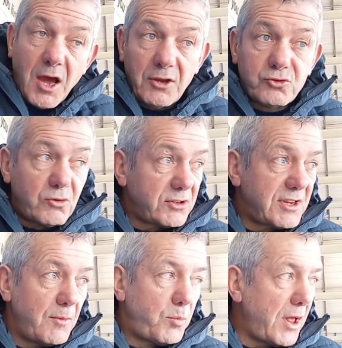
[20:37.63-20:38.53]
Yeah, I just want to
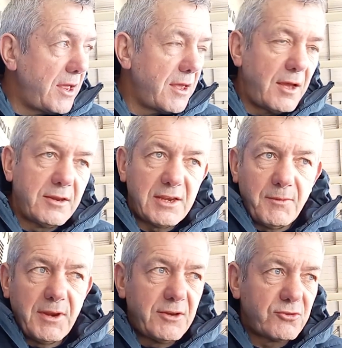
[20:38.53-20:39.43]
see him play. Yeah, I
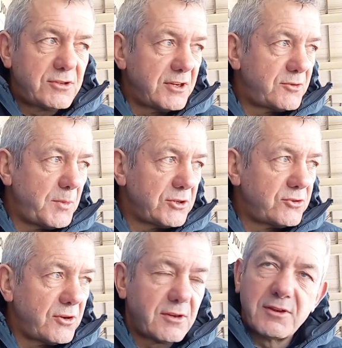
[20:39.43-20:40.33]
mean, he just needs to make
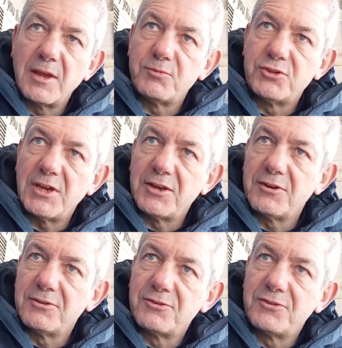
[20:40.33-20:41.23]
sure he keeps his head
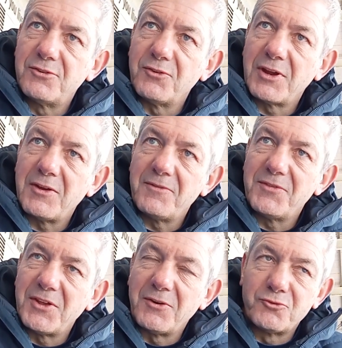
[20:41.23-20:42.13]
and
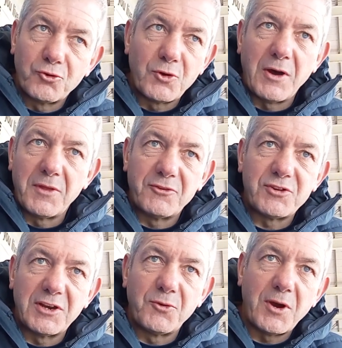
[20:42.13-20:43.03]
don't go out there
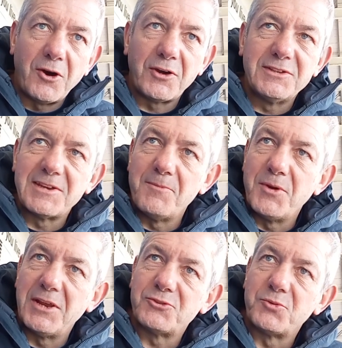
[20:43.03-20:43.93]
trying to do it all in 10
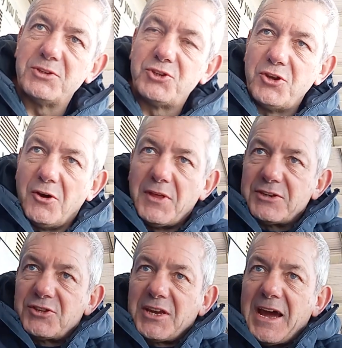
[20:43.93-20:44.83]
minutes. Which
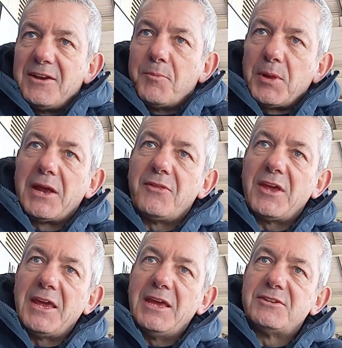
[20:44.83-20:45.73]
that's the kind of player
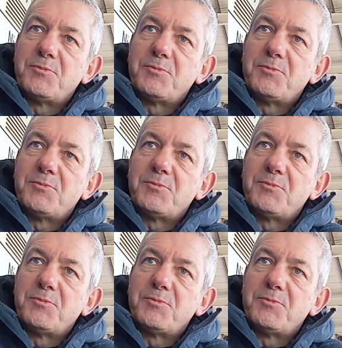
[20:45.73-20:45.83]
that he is.